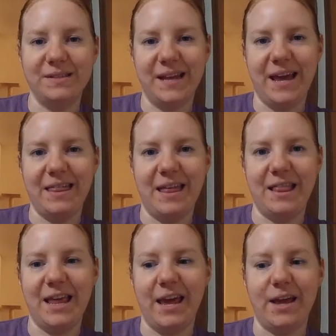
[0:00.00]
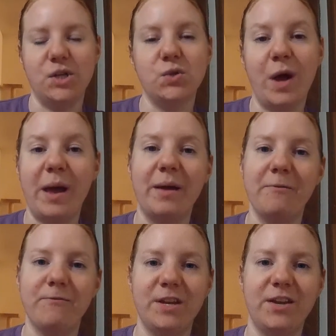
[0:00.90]
say that they enjoy
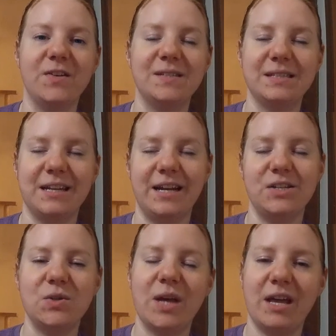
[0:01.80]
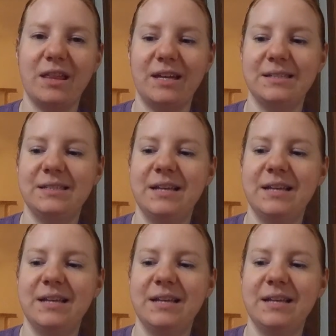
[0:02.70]
videos that I do like this.